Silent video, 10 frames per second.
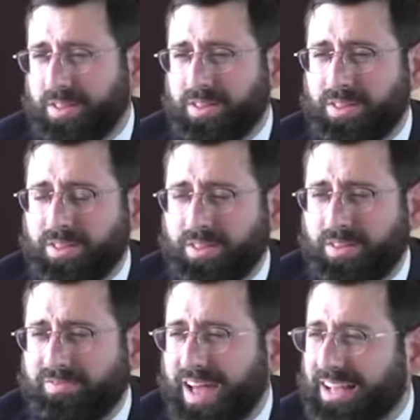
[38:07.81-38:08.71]
The
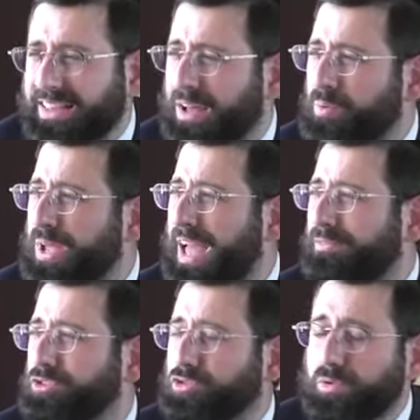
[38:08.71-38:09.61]
fact that we
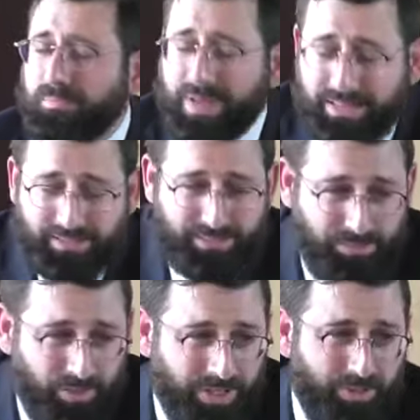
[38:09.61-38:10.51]
have tremendous
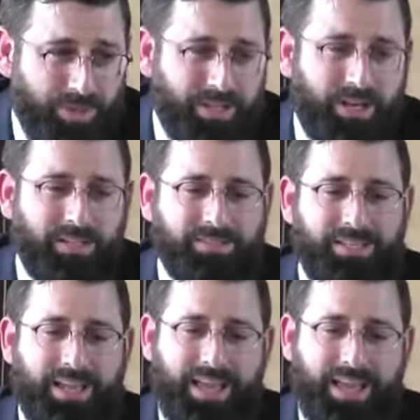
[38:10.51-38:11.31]
ability within us.